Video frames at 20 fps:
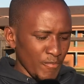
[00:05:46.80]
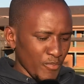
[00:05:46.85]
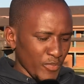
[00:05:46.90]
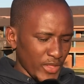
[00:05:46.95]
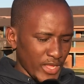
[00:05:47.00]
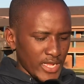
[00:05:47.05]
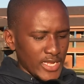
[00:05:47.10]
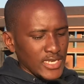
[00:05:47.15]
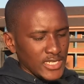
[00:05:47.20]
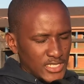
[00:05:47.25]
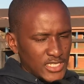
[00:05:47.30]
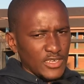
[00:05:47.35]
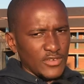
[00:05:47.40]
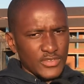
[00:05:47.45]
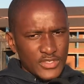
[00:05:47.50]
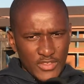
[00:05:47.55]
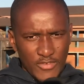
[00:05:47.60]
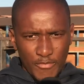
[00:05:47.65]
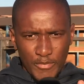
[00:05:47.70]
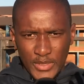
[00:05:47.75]
and the
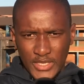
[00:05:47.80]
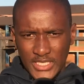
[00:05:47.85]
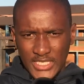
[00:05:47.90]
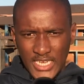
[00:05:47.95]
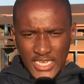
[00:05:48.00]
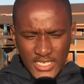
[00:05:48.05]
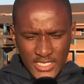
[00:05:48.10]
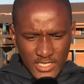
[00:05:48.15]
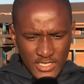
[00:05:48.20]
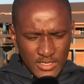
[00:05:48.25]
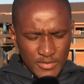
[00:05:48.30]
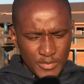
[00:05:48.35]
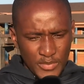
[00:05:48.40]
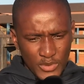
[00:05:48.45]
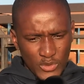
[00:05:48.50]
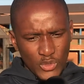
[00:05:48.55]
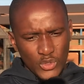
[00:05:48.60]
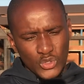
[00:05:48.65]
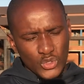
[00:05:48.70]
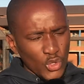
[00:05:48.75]
Chiefs have been charged
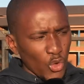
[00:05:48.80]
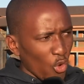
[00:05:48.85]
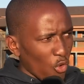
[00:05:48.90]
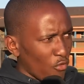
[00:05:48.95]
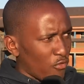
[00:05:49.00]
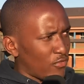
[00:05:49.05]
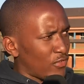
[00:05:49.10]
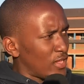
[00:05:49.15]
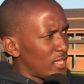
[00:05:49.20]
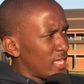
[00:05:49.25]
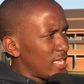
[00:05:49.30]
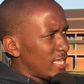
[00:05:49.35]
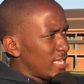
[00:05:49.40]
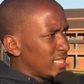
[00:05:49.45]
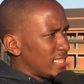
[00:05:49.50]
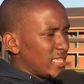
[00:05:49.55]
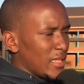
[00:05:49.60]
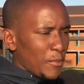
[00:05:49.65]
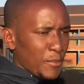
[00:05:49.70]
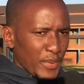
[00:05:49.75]
because of
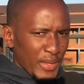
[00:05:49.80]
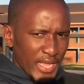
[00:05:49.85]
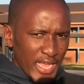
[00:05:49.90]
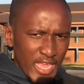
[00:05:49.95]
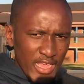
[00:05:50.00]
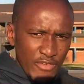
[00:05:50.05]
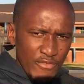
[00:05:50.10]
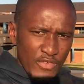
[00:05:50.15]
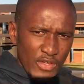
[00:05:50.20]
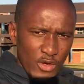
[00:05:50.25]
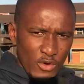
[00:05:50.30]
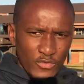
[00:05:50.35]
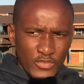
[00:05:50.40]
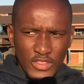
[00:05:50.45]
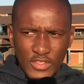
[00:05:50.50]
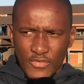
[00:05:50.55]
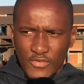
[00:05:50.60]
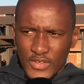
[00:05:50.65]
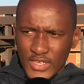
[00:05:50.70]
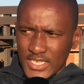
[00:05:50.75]
the behavior of
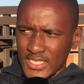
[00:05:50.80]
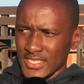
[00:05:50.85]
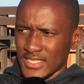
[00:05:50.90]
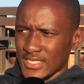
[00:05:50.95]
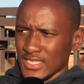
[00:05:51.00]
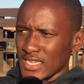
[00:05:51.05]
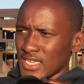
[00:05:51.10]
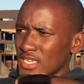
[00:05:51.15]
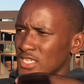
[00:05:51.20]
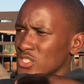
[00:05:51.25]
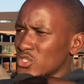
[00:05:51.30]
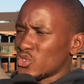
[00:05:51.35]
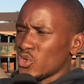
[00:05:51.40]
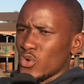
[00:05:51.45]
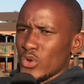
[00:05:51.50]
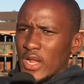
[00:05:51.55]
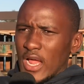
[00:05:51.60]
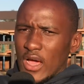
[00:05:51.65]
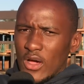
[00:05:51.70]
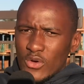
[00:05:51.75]
the fans.
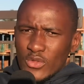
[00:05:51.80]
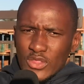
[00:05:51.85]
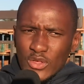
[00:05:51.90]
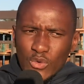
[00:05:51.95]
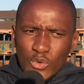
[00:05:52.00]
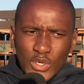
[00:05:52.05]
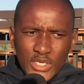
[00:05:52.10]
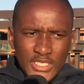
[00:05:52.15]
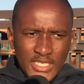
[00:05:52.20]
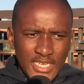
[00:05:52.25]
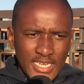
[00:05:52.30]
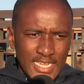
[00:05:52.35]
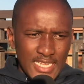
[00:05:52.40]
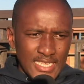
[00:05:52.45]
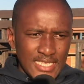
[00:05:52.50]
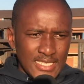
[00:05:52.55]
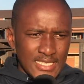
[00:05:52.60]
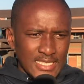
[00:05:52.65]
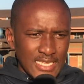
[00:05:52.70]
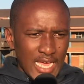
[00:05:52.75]
So now the question
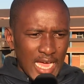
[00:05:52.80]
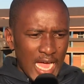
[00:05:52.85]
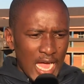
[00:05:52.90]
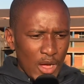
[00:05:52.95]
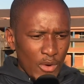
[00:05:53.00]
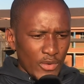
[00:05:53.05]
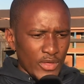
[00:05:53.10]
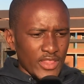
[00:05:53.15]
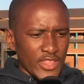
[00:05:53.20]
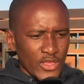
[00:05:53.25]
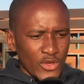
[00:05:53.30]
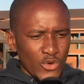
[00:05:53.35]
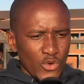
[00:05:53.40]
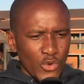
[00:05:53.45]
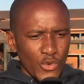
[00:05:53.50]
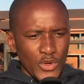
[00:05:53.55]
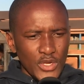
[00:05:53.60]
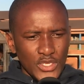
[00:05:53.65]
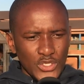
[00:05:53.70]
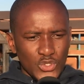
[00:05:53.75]
is, how are they
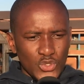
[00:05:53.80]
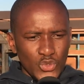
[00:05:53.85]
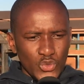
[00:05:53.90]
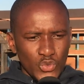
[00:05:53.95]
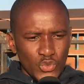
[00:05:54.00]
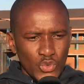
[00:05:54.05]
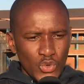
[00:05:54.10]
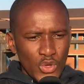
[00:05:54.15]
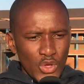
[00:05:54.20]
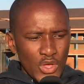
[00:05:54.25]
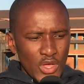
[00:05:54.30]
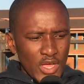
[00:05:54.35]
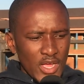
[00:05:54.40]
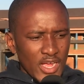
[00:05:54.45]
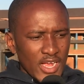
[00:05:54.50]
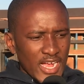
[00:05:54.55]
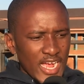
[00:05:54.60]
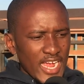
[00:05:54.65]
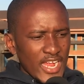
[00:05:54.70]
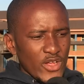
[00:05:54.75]
going to
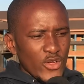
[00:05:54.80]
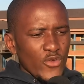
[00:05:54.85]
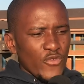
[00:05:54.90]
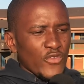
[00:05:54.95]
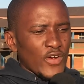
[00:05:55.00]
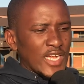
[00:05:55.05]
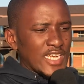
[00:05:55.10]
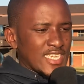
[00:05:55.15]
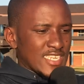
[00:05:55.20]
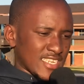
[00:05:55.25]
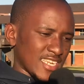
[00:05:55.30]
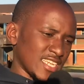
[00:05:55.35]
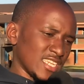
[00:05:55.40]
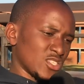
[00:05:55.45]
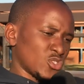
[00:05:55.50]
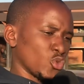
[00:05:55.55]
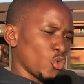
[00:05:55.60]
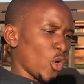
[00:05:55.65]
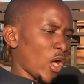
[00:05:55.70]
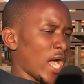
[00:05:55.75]
kind of
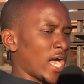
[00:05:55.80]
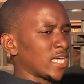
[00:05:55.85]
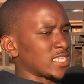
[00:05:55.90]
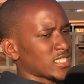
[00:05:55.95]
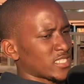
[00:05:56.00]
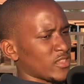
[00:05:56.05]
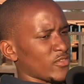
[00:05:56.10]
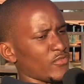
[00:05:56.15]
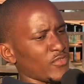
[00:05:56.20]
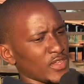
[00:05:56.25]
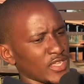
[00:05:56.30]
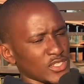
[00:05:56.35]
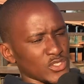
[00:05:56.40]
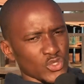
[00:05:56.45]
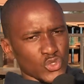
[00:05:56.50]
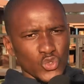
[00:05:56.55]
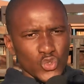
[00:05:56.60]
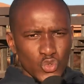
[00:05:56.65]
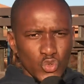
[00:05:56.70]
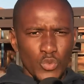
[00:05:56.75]
address or ask the fans
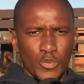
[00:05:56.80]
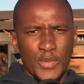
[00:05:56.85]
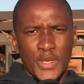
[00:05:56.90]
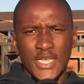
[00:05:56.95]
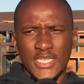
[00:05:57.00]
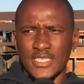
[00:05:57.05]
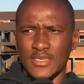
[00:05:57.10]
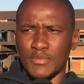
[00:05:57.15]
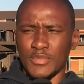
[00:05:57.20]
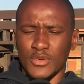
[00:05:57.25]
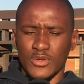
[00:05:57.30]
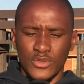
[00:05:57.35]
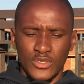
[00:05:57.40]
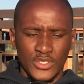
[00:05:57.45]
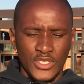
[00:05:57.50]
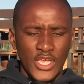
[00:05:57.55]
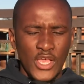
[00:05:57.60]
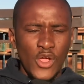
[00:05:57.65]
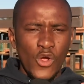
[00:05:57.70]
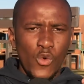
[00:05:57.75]
to do better?
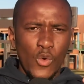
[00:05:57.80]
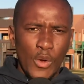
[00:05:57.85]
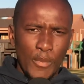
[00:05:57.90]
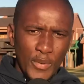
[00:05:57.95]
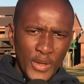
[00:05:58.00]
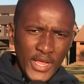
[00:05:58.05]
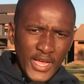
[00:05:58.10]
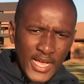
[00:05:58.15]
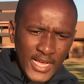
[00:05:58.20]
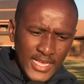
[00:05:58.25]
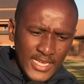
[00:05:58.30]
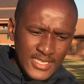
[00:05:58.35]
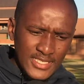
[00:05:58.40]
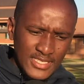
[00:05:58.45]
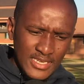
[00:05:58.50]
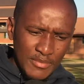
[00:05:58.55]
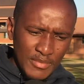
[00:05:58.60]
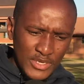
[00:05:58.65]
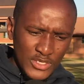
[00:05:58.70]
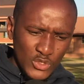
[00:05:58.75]
Because we're playing against
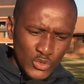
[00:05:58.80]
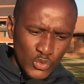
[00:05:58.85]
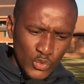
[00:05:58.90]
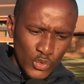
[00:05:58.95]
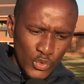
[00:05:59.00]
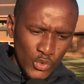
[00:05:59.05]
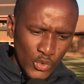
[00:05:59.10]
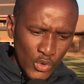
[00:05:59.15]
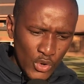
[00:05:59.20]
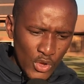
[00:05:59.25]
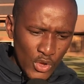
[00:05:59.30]
Amazulu